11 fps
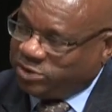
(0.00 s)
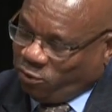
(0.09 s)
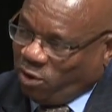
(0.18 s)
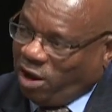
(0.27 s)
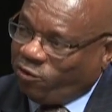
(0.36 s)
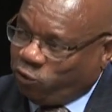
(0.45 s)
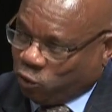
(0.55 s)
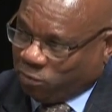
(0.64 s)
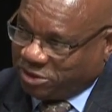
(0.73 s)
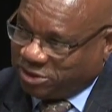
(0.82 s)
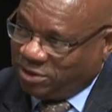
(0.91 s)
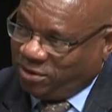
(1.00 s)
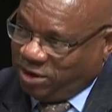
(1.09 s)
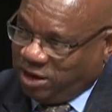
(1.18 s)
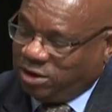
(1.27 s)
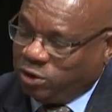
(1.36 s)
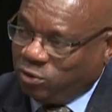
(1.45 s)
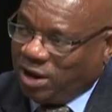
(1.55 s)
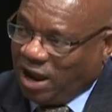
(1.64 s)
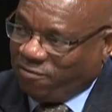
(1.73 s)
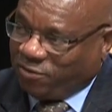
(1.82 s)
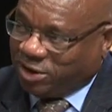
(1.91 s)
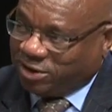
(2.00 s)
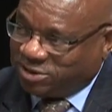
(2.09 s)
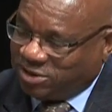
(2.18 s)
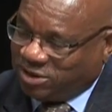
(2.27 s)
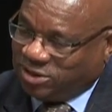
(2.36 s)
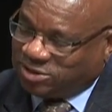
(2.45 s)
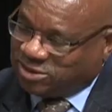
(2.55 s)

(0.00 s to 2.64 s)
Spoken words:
ground troops in new conflicts, he's